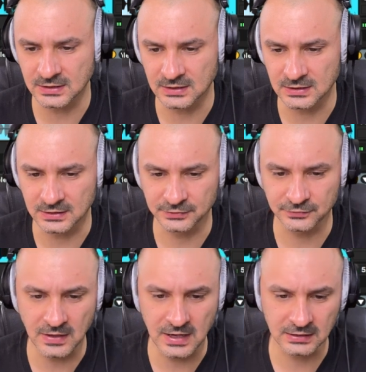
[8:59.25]
a
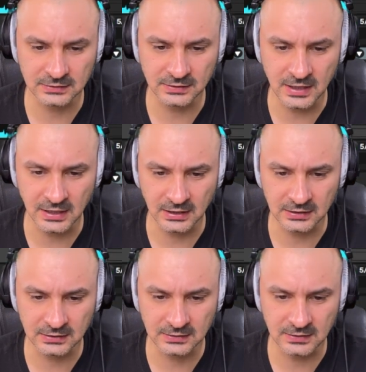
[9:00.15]
track
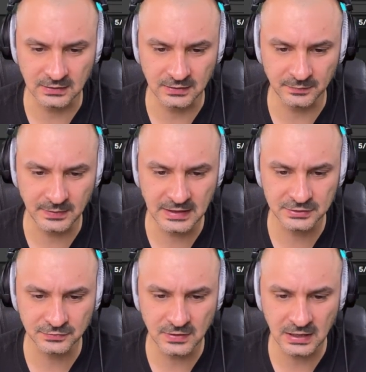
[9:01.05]
like
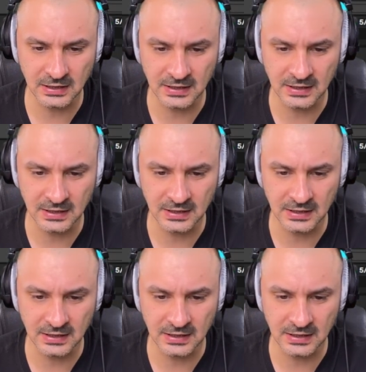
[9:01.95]
bass track.